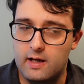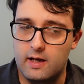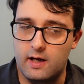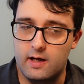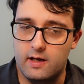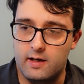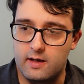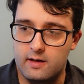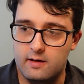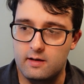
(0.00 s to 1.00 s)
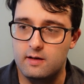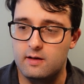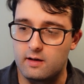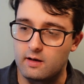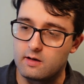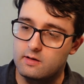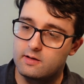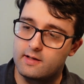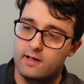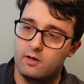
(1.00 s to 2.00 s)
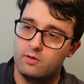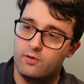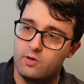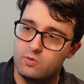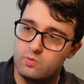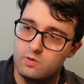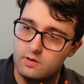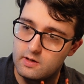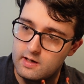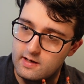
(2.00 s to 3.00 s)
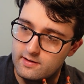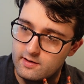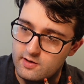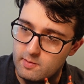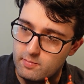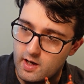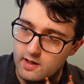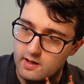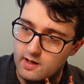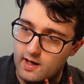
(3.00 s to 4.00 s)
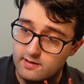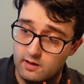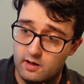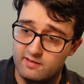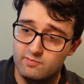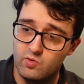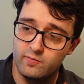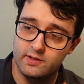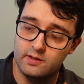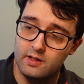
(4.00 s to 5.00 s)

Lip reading: I learned that although the jet bike has a lot of movement,